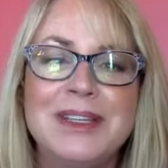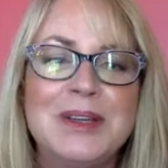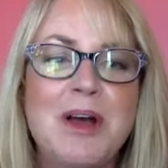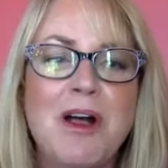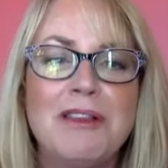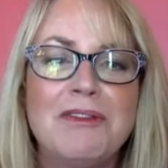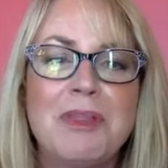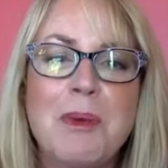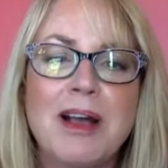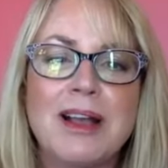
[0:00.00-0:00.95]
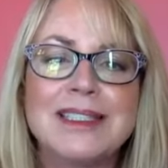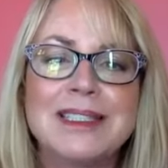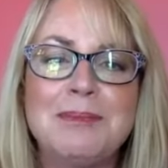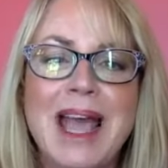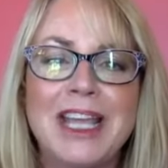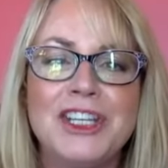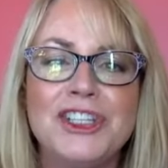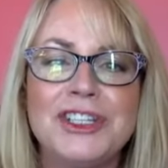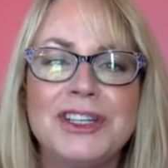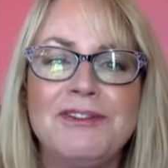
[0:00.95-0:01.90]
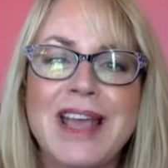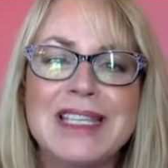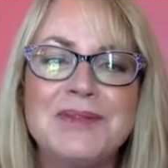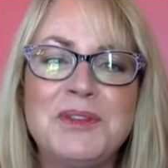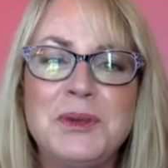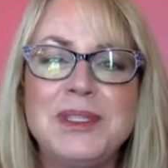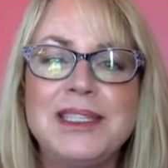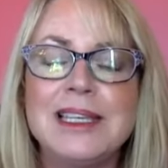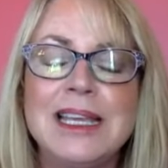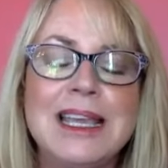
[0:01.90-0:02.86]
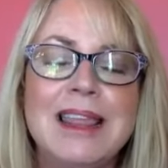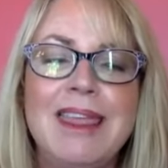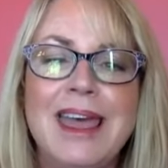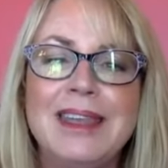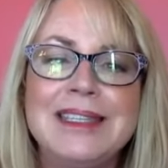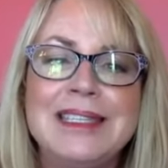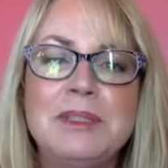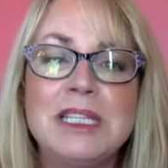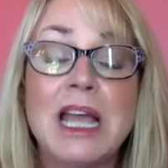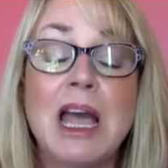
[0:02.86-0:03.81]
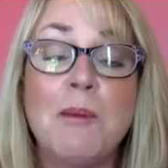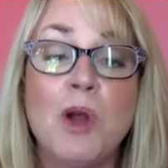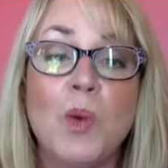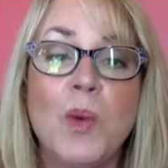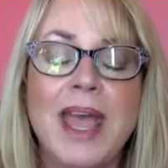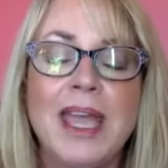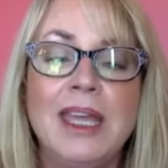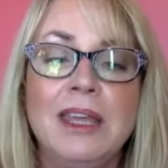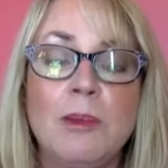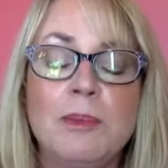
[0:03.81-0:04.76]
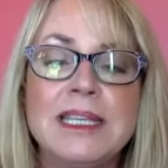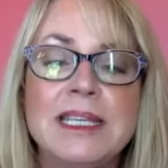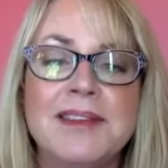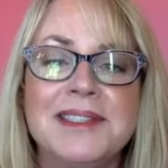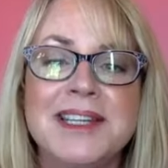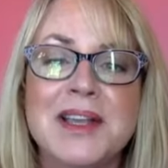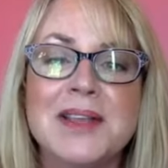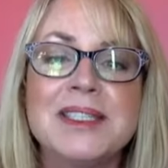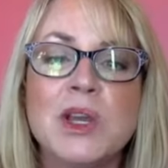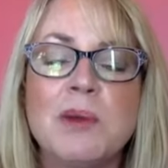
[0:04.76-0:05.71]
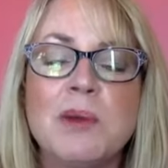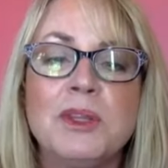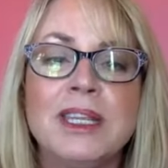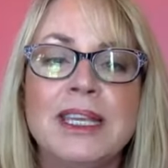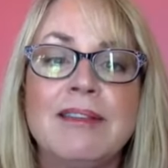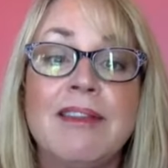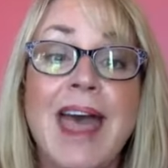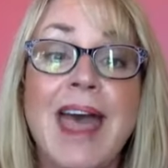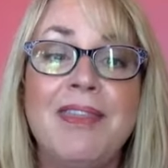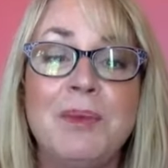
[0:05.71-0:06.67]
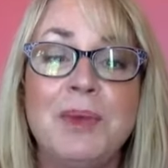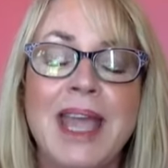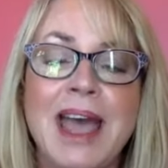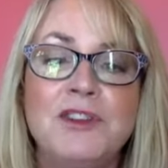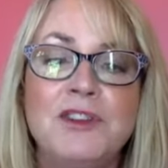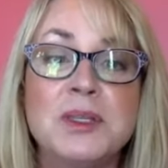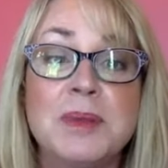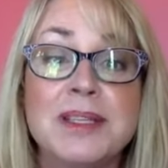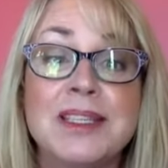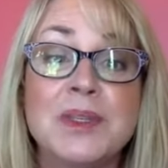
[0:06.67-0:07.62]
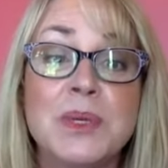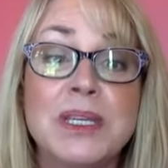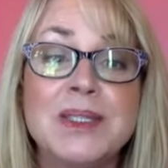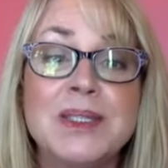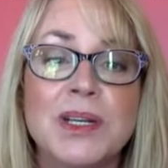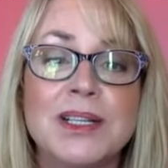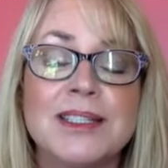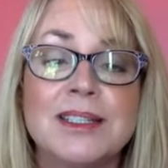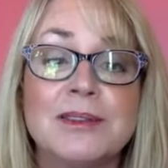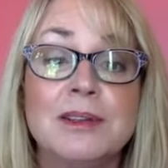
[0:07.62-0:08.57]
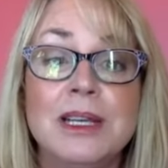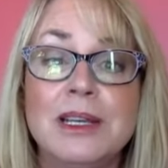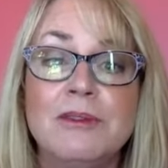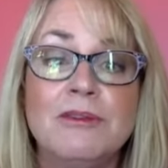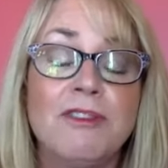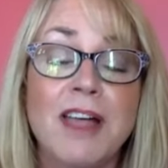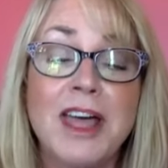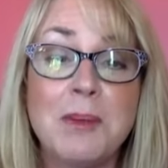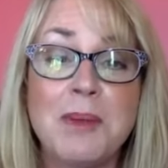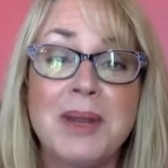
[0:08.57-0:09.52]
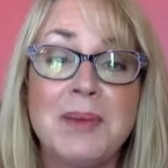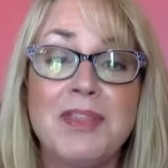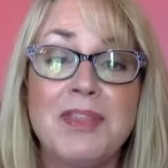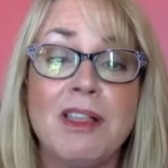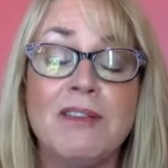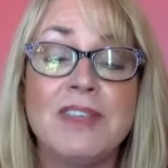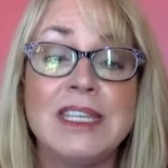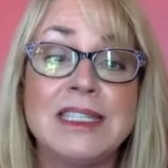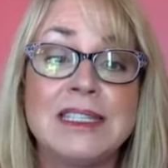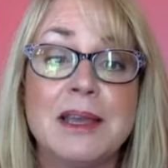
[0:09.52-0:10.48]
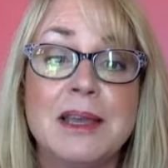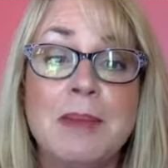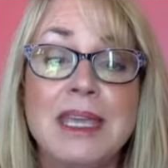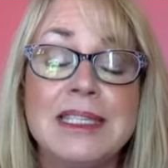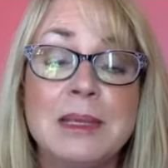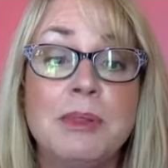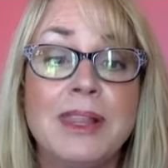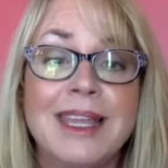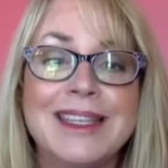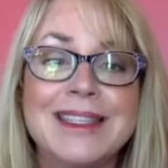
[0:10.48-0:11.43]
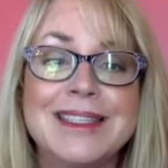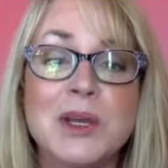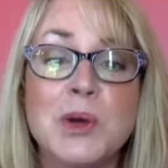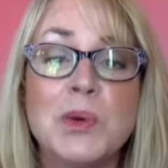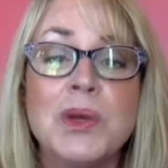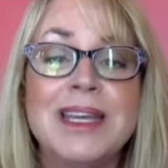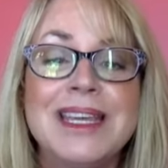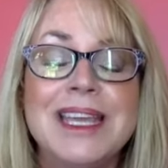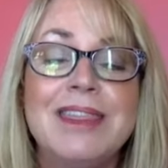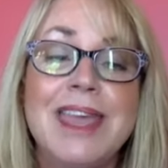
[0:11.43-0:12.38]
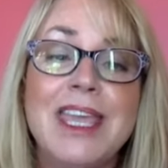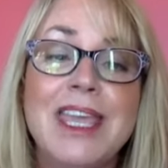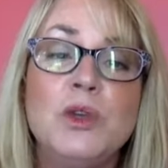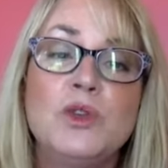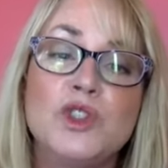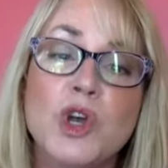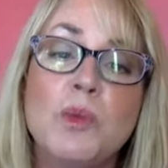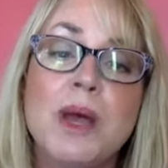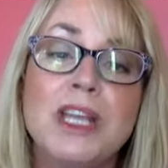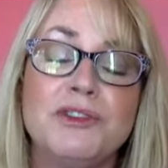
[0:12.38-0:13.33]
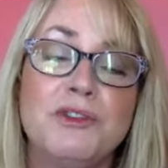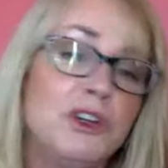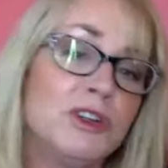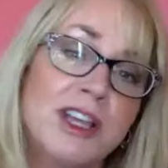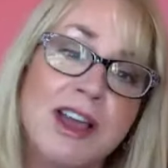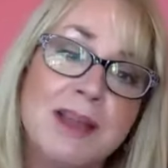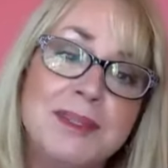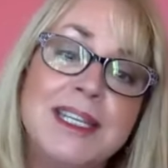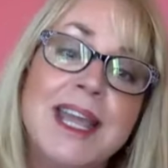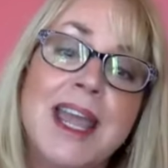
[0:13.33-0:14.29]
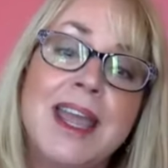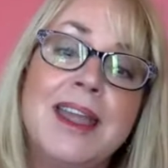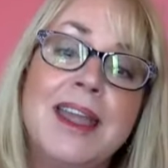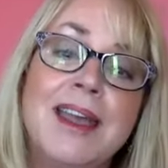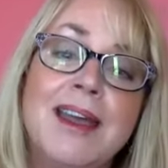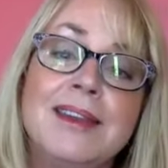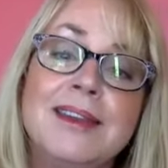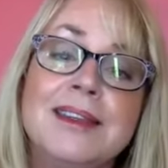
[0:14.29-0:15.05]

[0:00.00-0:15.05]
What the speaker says: all of the boxed and packaged and fast foods that seem to come our way in our busy lifestyle. So I'm really glad that we have Juice Plus as a resource to flood our body with all of these amazing plants. So thank you so much for your time today. And